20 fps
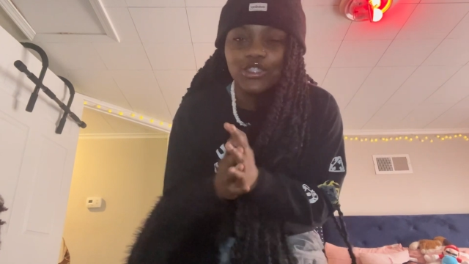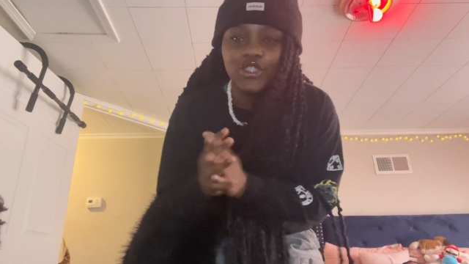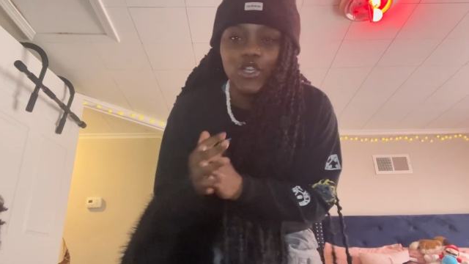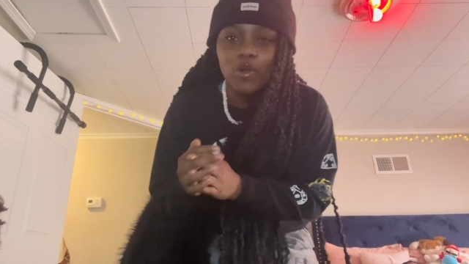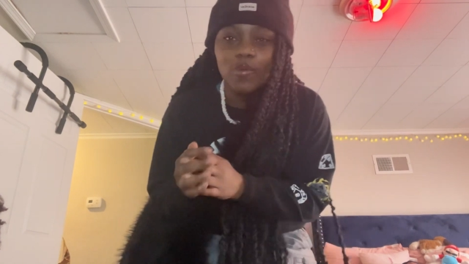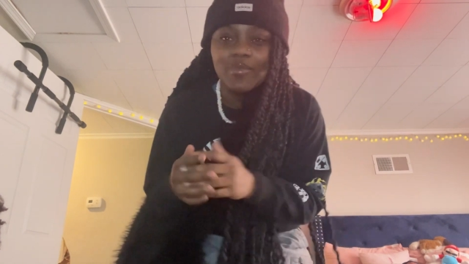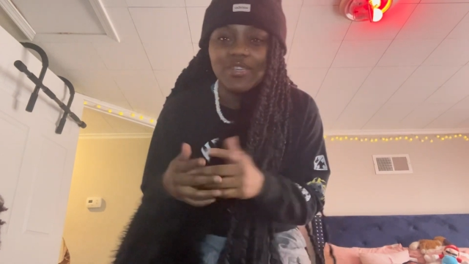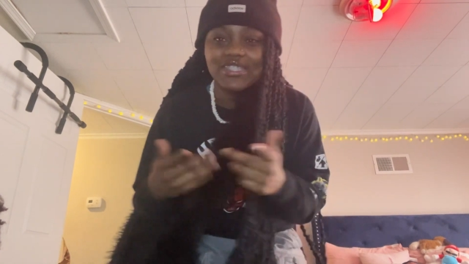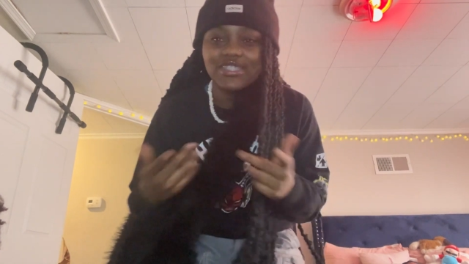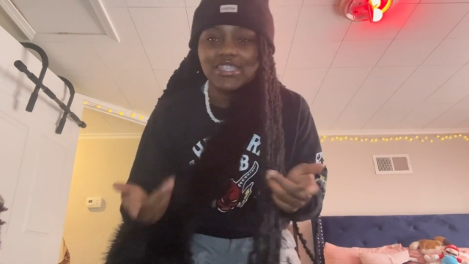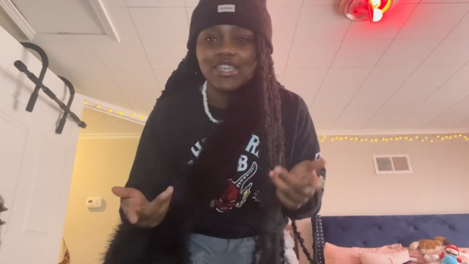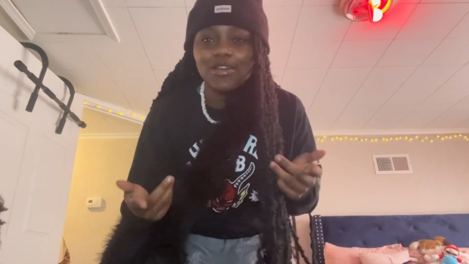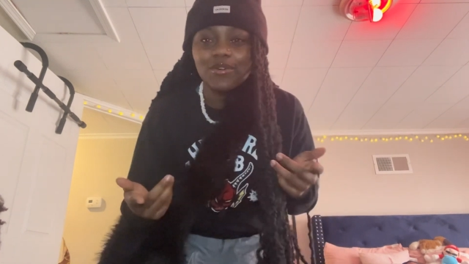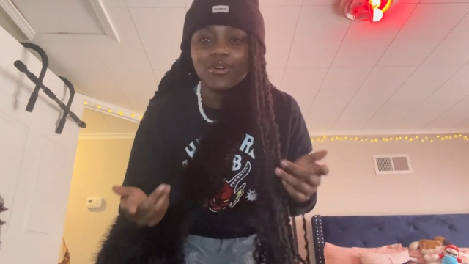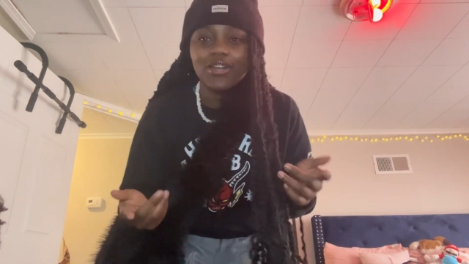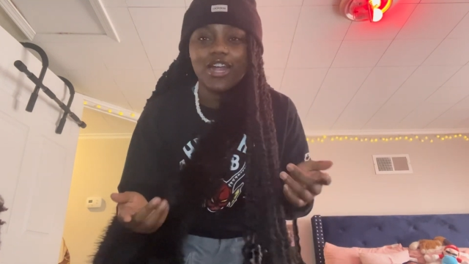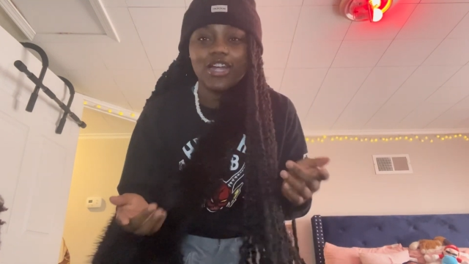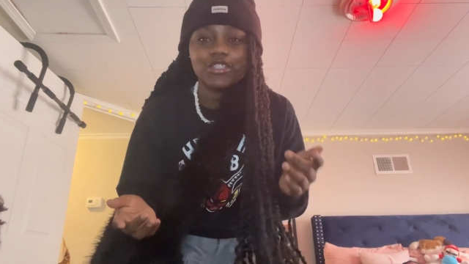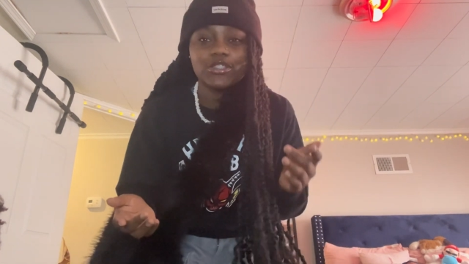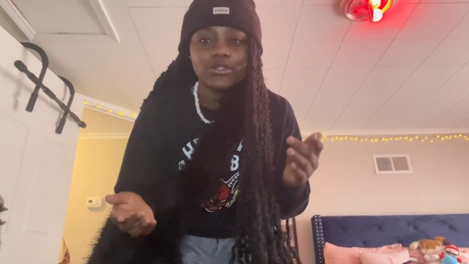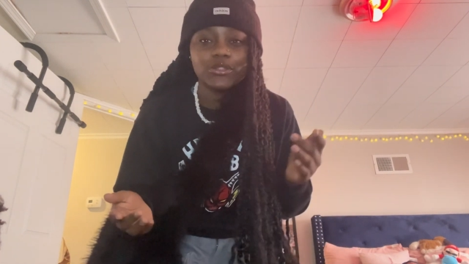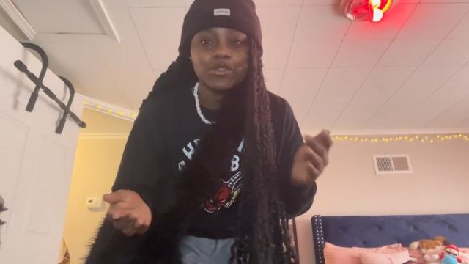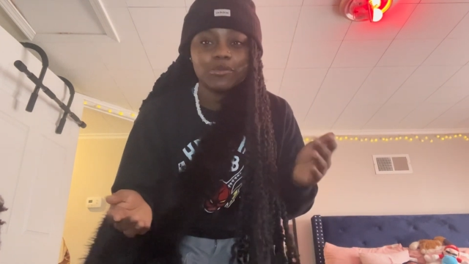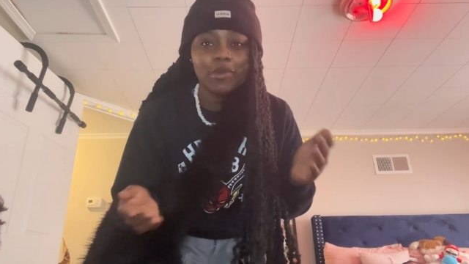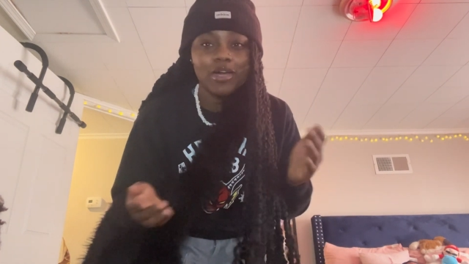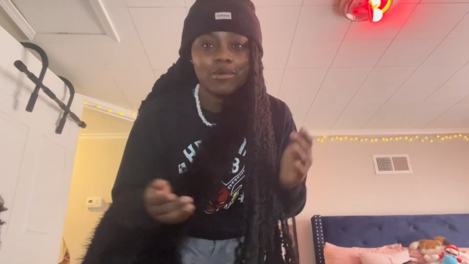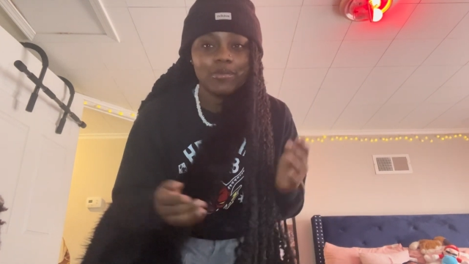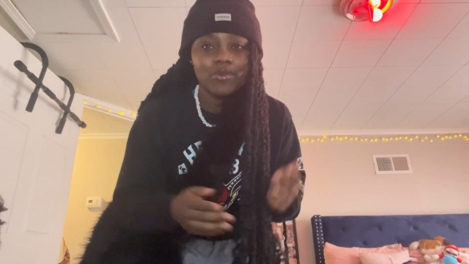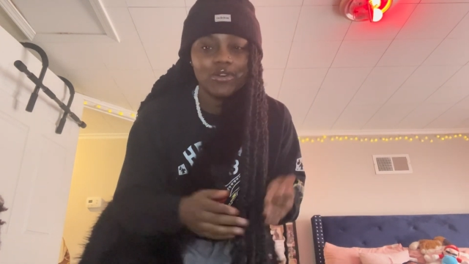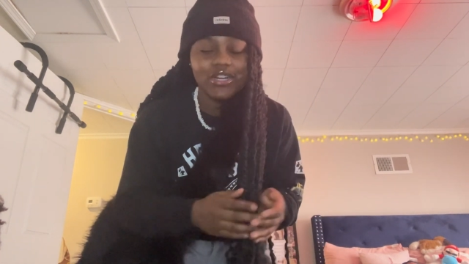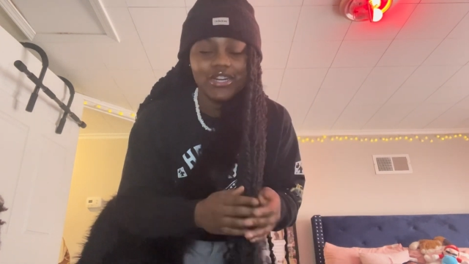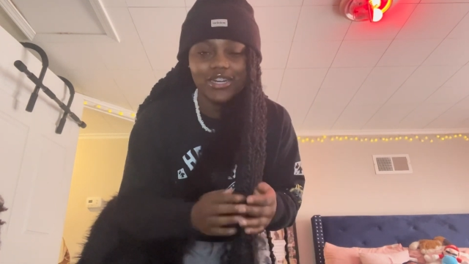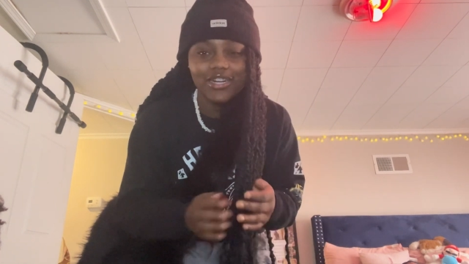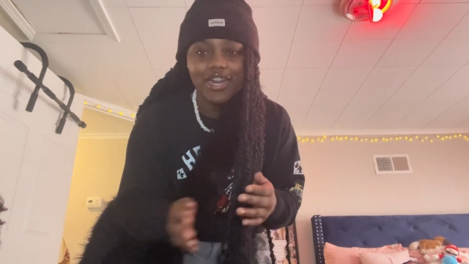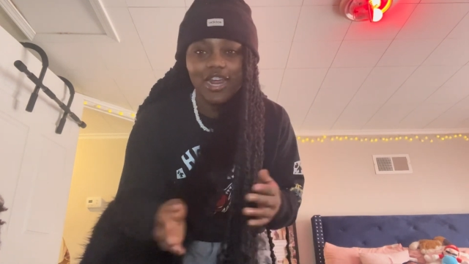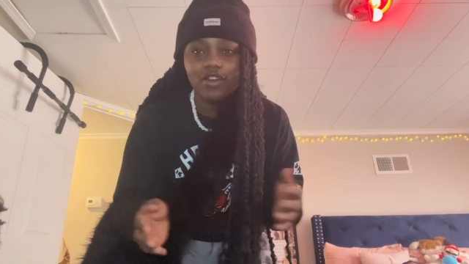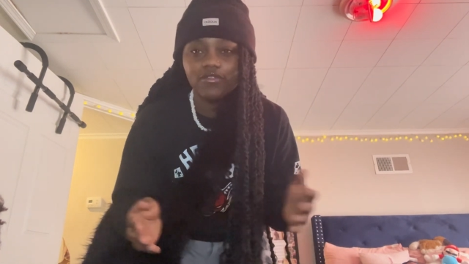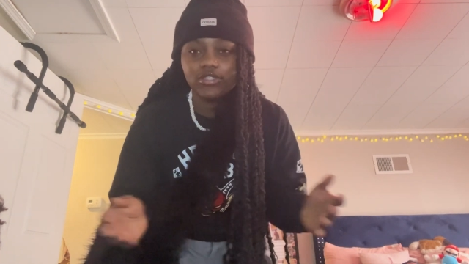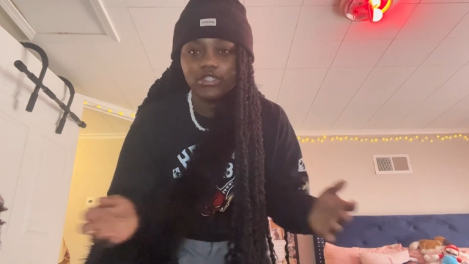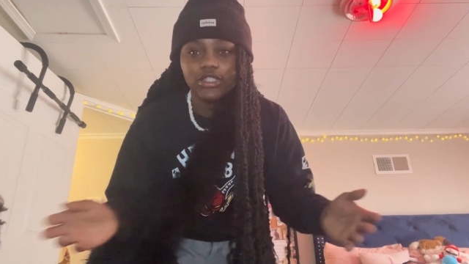gonna be seeing what I do in my boring
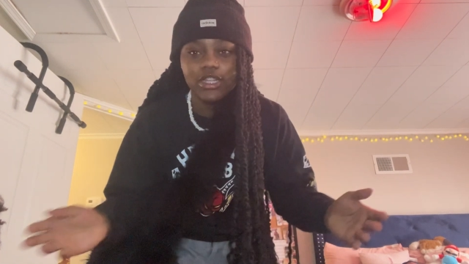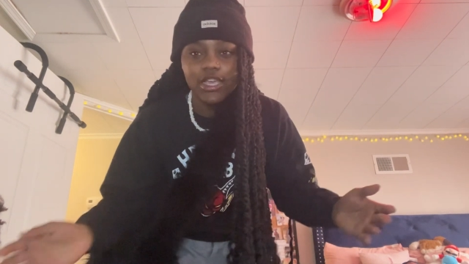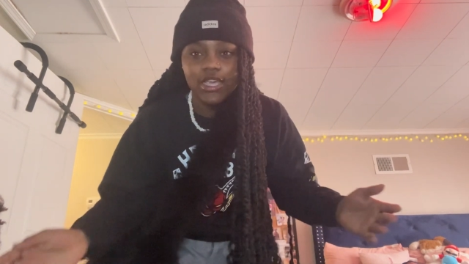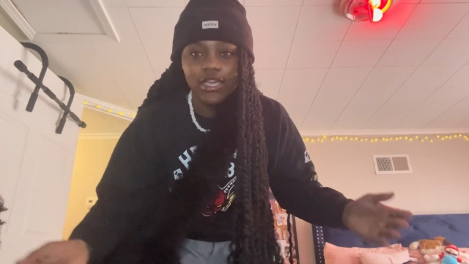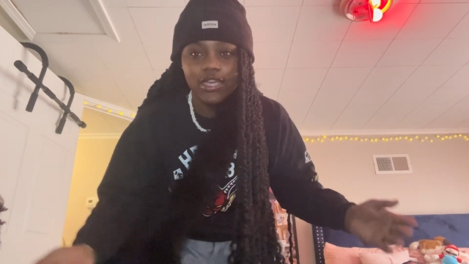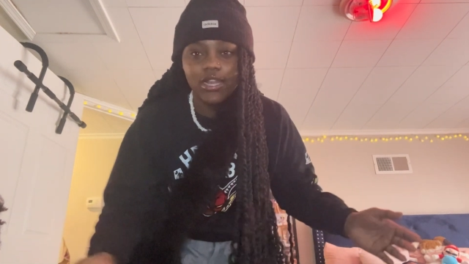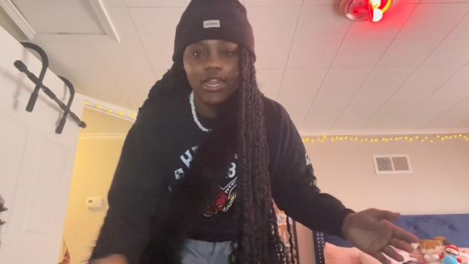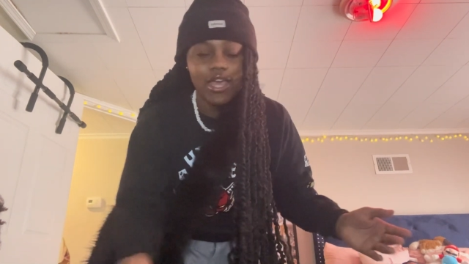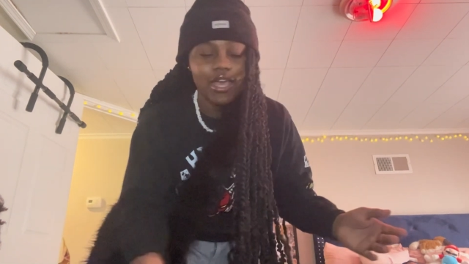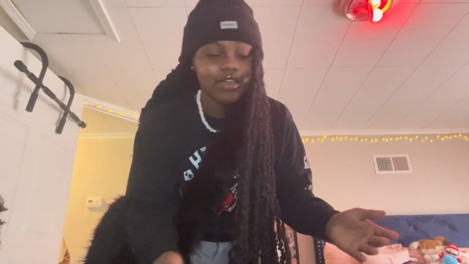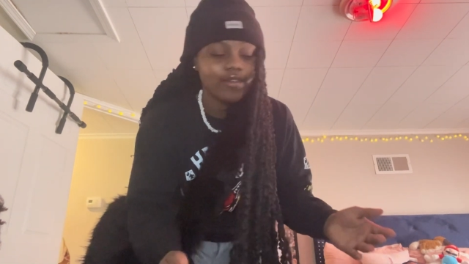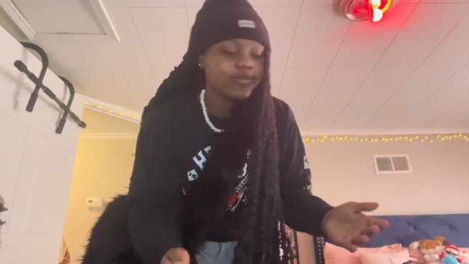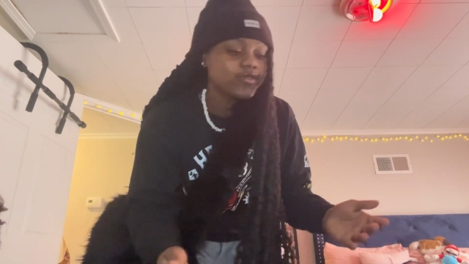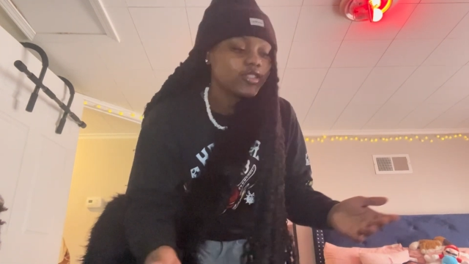every day in life.